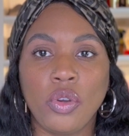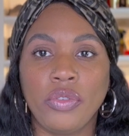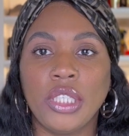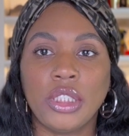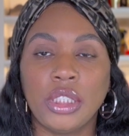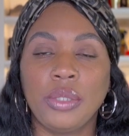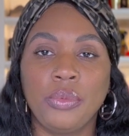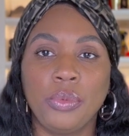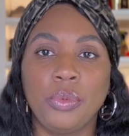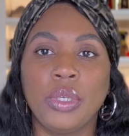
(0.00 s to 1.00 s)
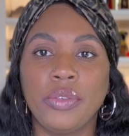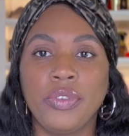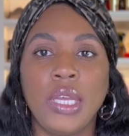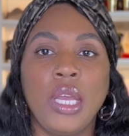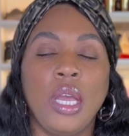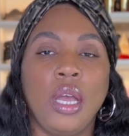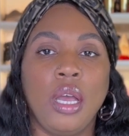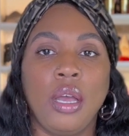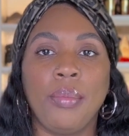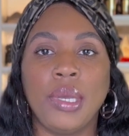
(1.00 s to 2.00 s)
relationship with
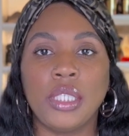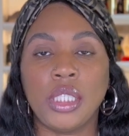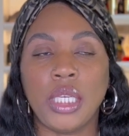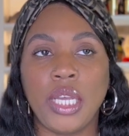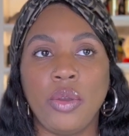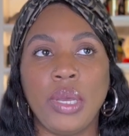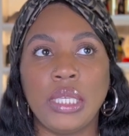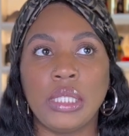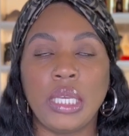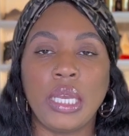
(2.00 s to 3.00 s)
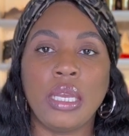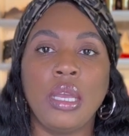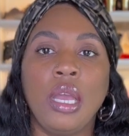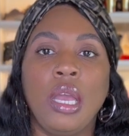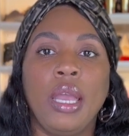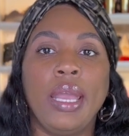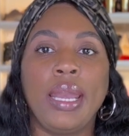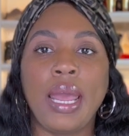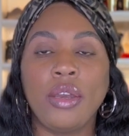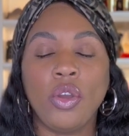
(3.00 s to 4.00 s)
a Chanel SA. And
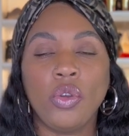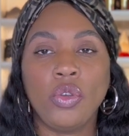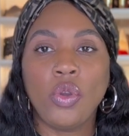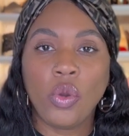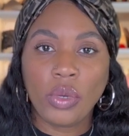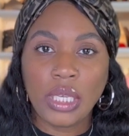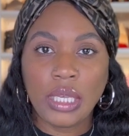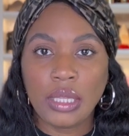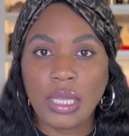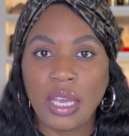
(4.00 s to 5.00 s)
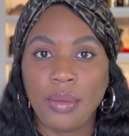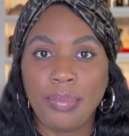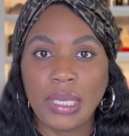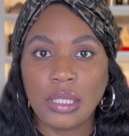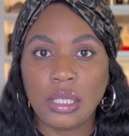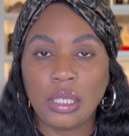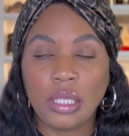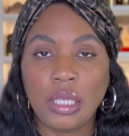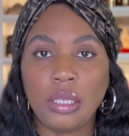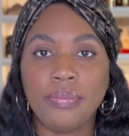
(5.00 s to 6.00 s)
I know you only get that
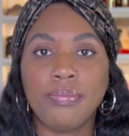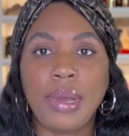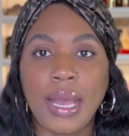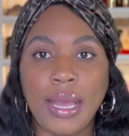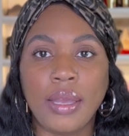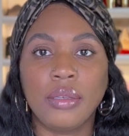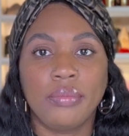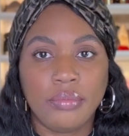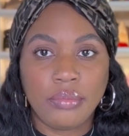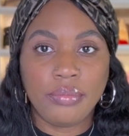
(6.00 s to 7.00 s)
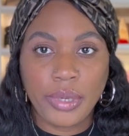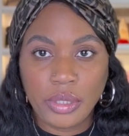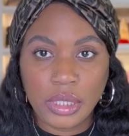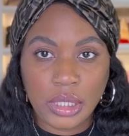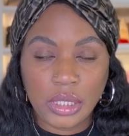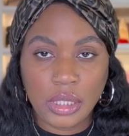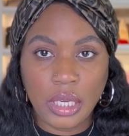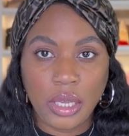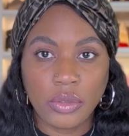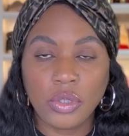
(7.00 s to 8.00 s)
basically by purchasing
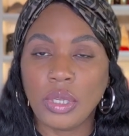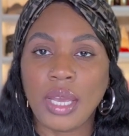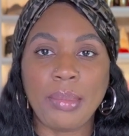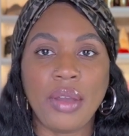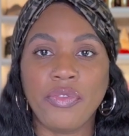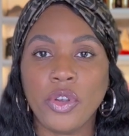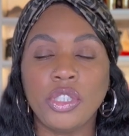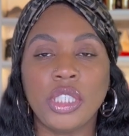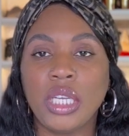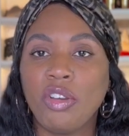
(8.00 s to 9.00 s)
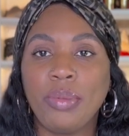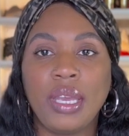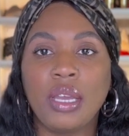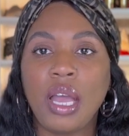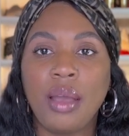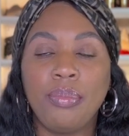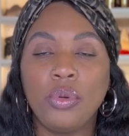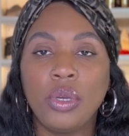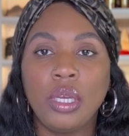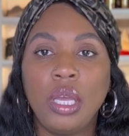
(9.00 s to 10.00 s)
Chanel. So like my first Chanel bag I bought